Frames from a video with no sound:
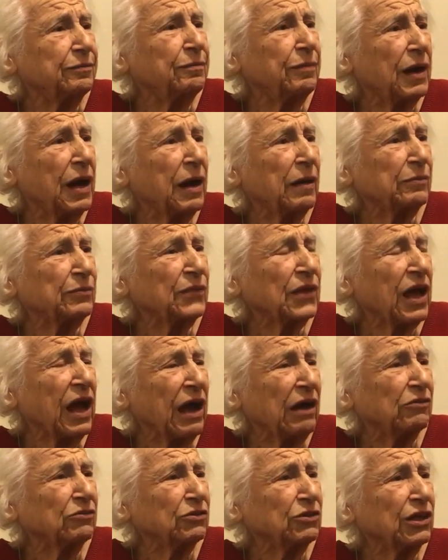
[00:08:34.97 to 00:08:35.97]
bombed
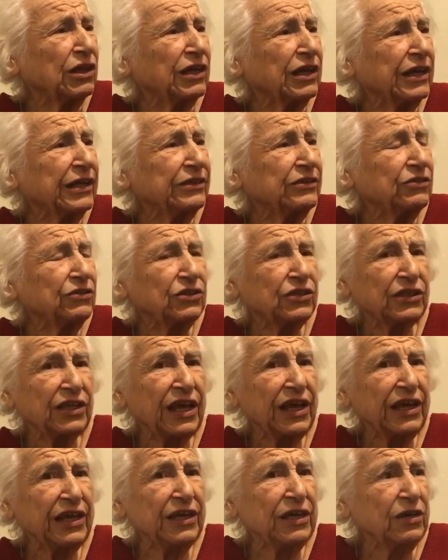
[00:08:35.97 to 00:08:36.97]
out, they can
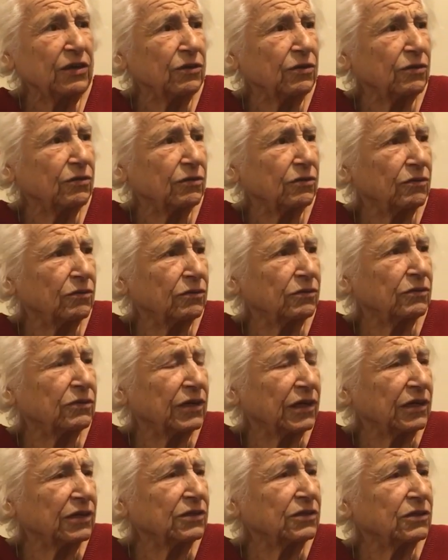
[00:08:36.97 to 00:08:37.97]
stay and
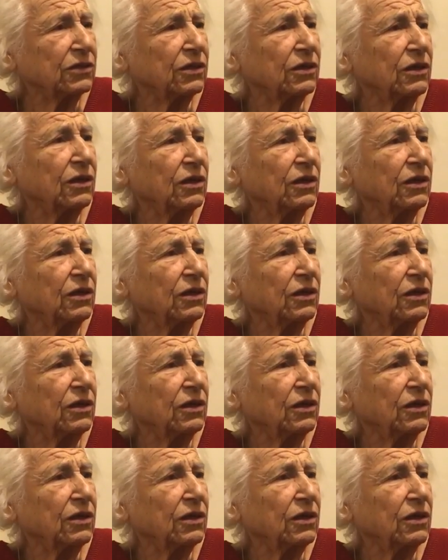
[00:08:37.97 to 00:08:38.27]
things.